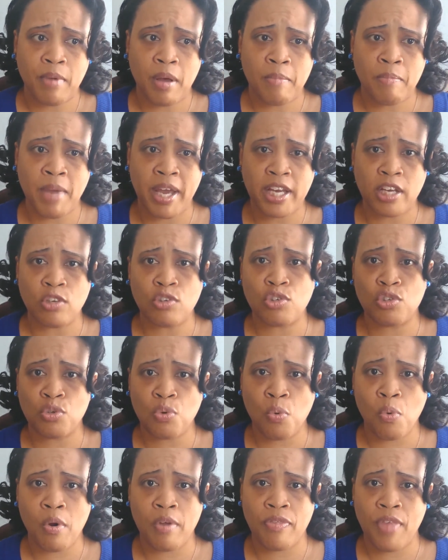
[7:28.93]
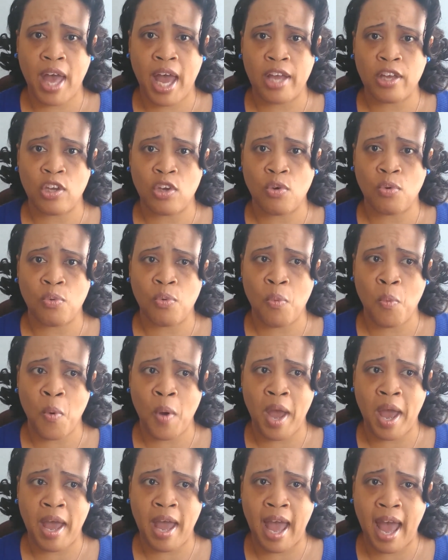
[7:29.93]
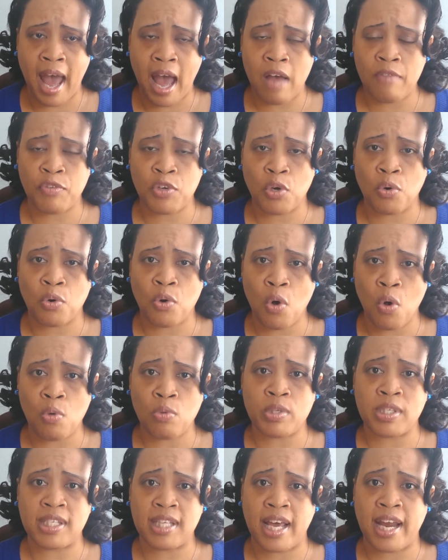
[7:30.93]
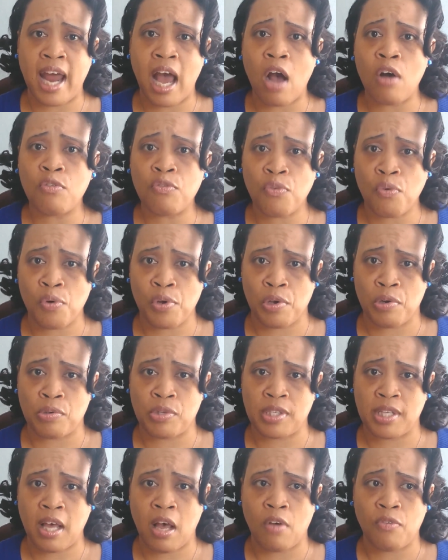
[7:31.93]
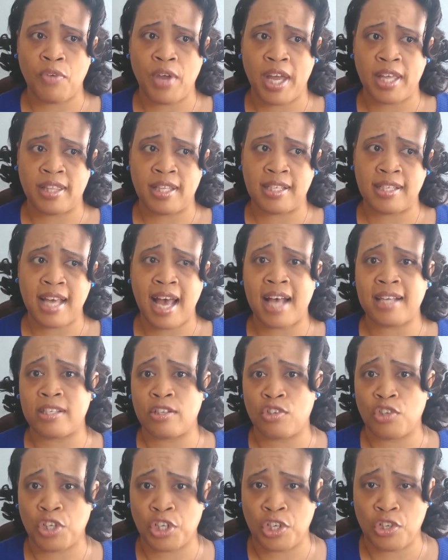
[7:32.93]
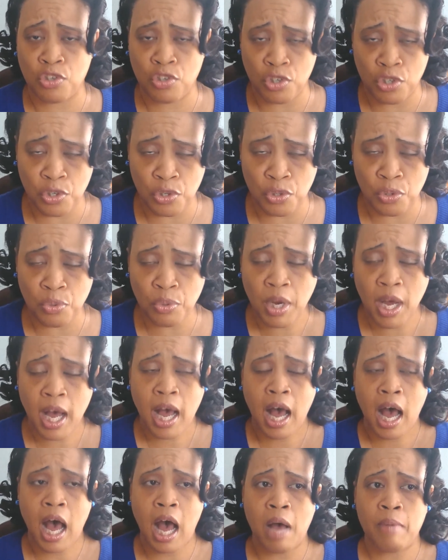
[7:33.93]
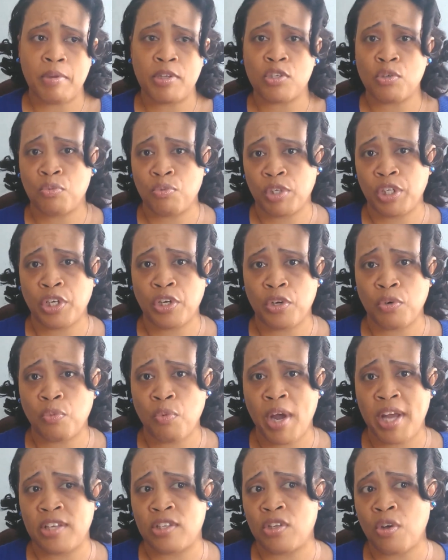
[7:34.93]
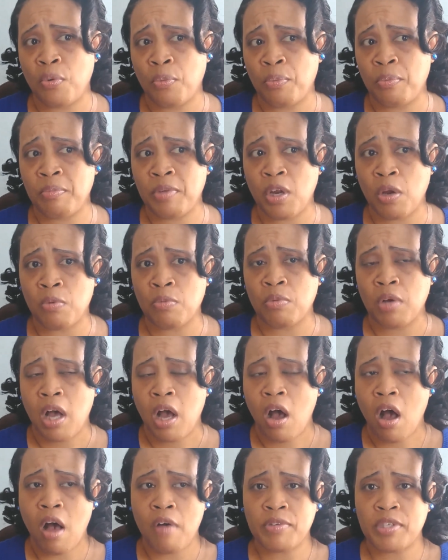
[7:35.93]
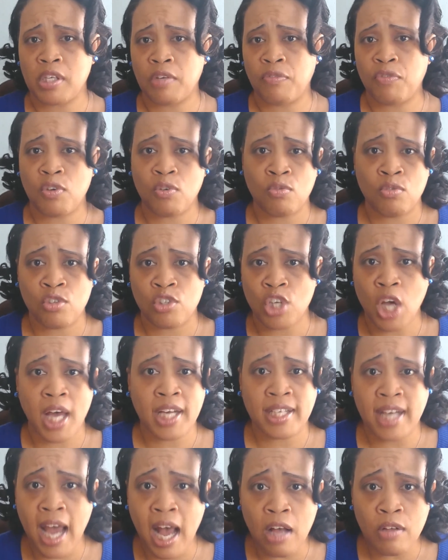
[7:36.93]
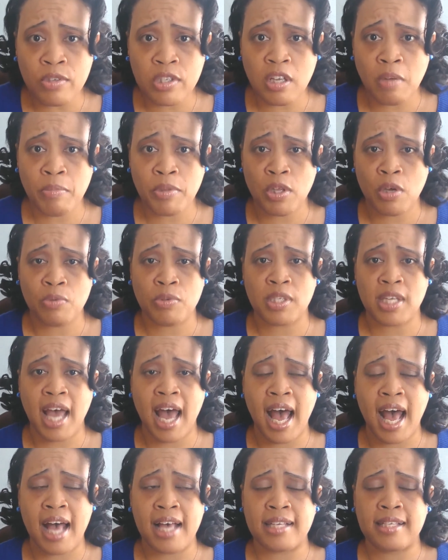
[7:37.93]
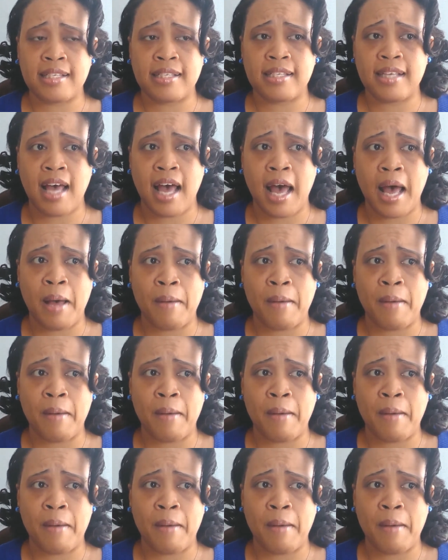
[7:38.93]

making sure that you have your goals set out for yourself and the tasks that you're going to do is a really good way. So, obviously, if you jot down some of those tasks